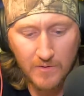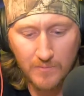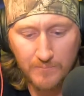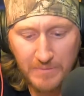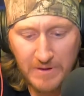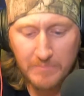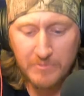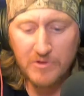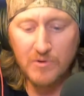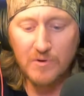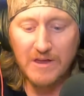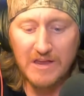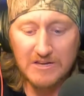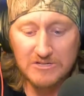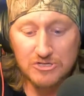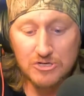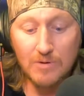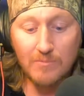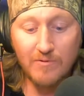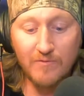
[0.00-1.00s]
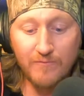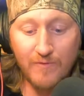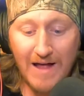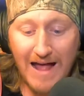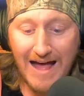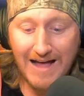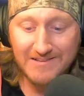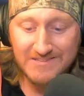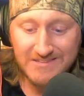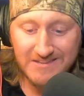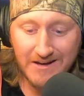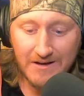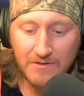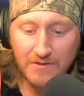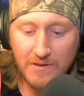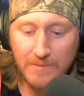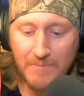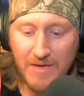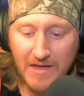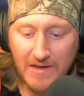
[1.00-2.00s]
People don't get in trouble for
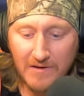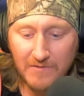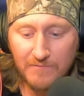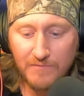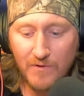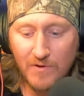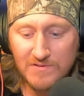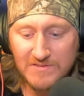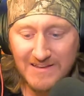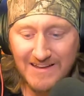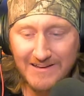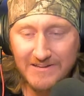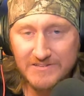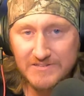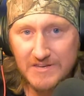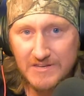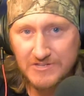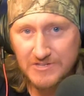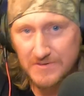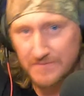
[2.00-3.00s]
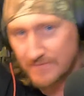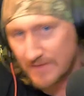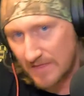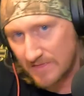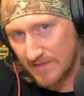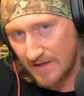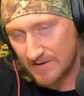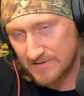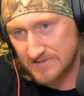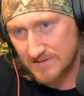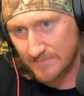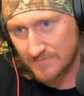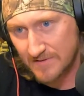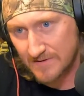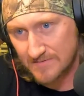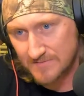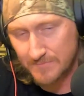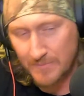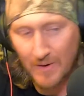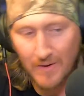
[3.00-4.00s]
accidentally making a false accusation if they think
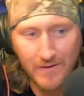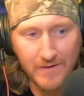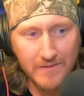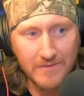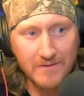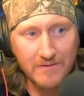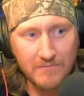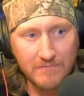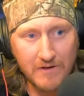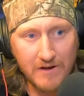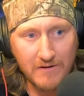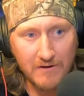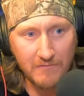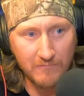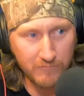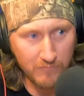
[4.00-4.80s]
something's, but in the event of